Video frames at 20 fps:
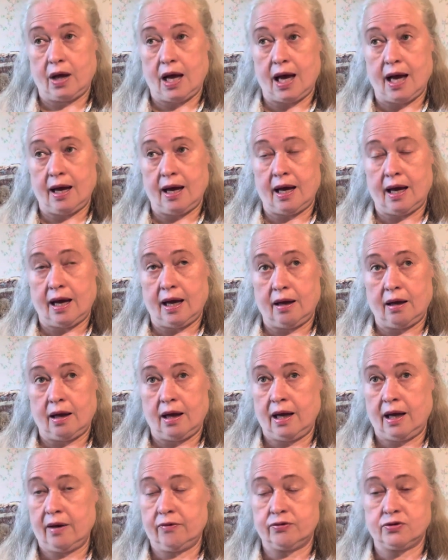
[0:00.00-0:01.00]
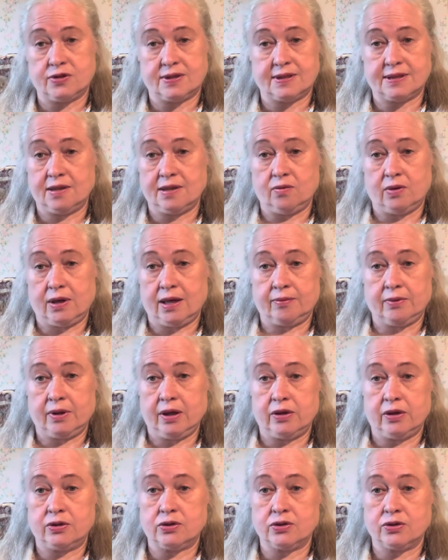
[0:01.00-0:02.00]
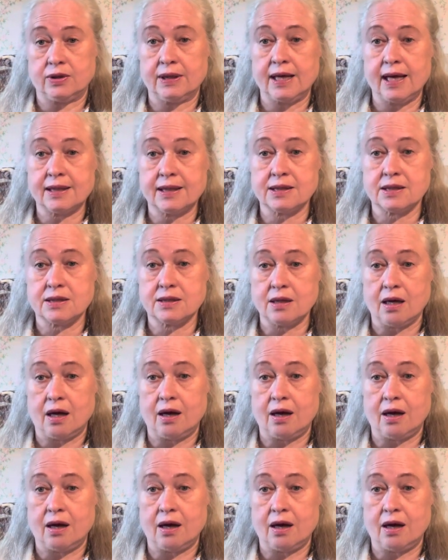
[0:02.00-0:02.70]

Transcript: I, I, I have to see what I'm going to do next